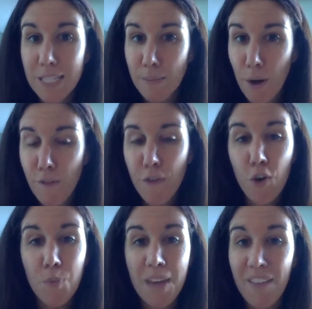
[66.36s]

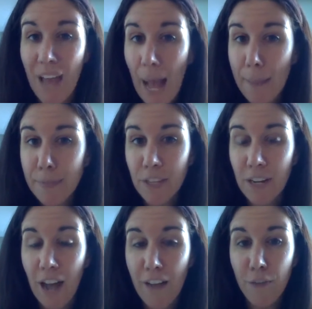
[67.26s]
smartphone. We have apps on
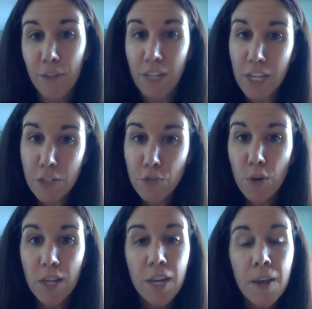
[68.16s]
iPhone and
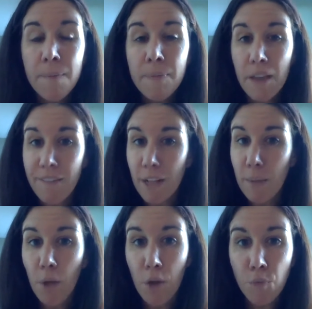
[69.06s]
Android,
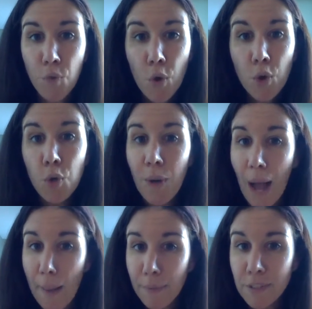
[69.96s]
available on Roku,
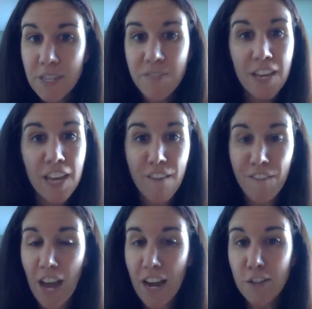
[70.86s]
Apple TV,
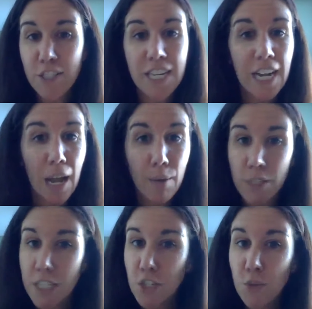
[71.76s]
Fire Stick. I will
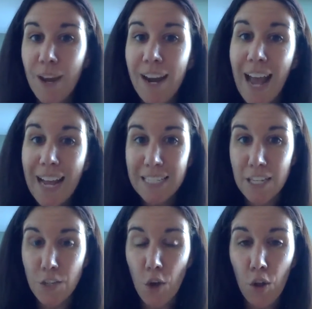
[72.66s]
teach you how to access
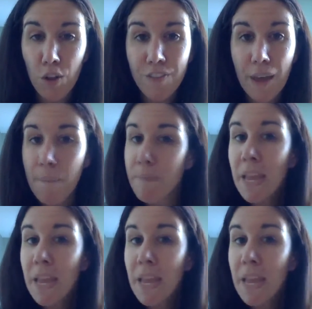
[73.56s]
all of them.